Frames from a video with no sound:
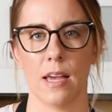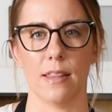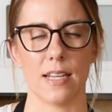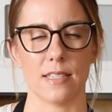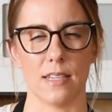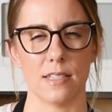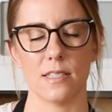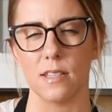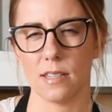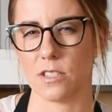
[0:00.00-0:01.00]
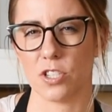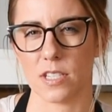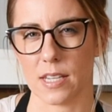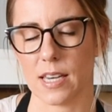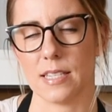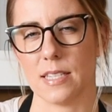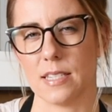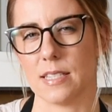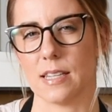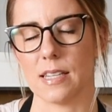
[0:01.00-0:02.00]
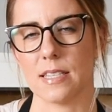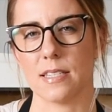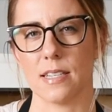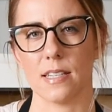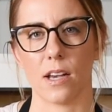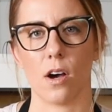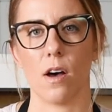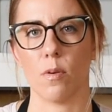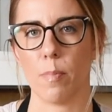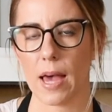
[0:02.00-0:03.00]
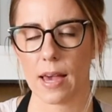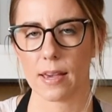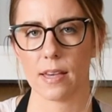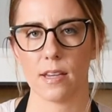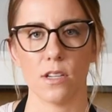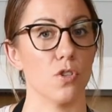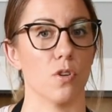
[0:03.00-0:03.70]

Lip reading: That's just in case it doesn't list it like on the package,